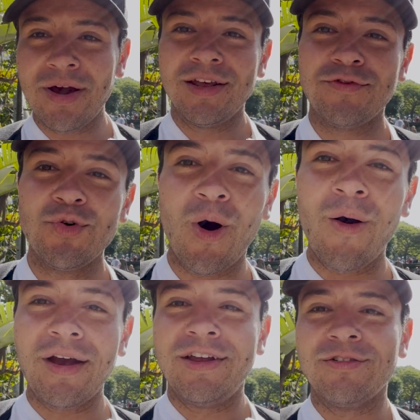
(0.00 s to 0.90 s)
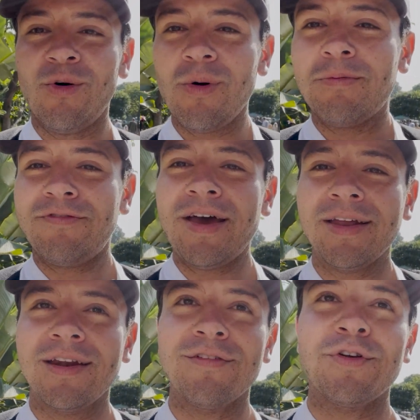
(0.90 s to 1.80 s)
and if you are a Dole Whip
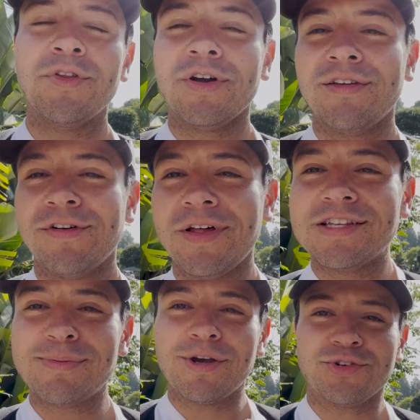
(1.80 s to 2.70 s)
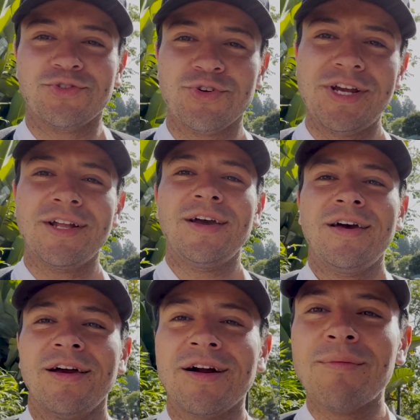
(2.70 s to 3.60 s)
fan and if you're looking for that special treat,
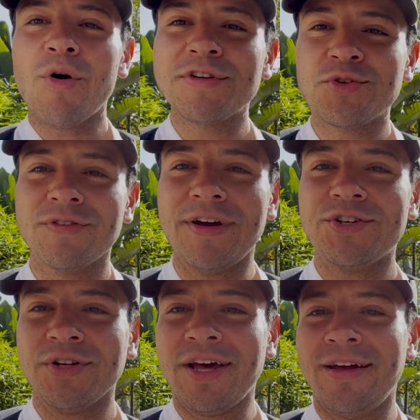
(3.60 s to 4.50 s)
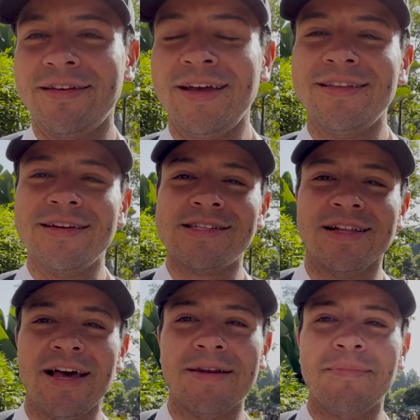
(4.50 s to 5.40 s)
come over to Adventureland in
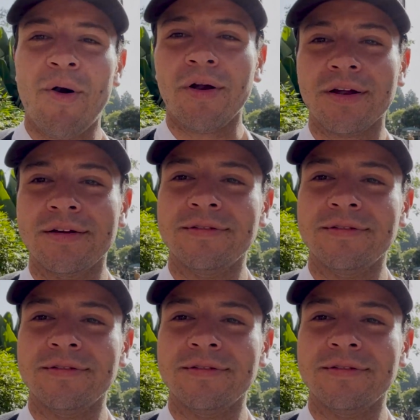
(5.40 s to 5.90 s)
Disneyland Park.